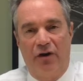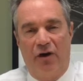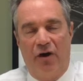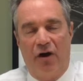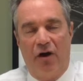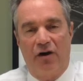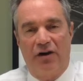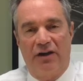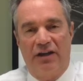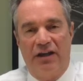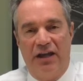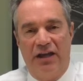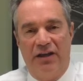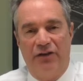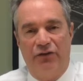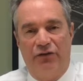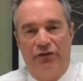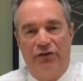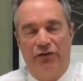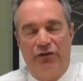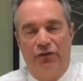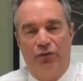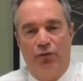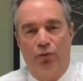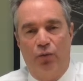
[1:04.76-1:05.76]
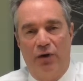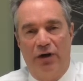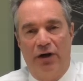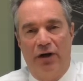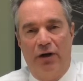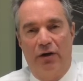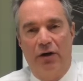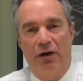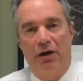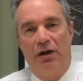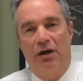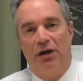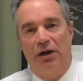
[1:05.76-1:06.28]
are cases
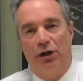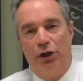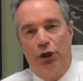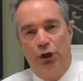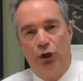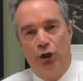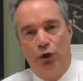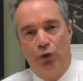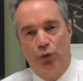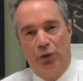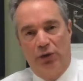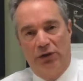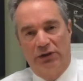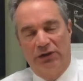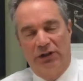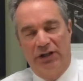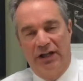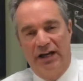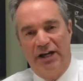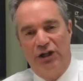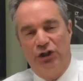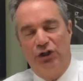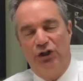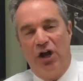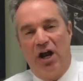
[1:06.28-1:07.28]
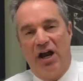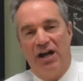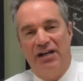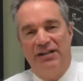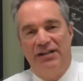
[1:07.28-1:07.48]
where you allege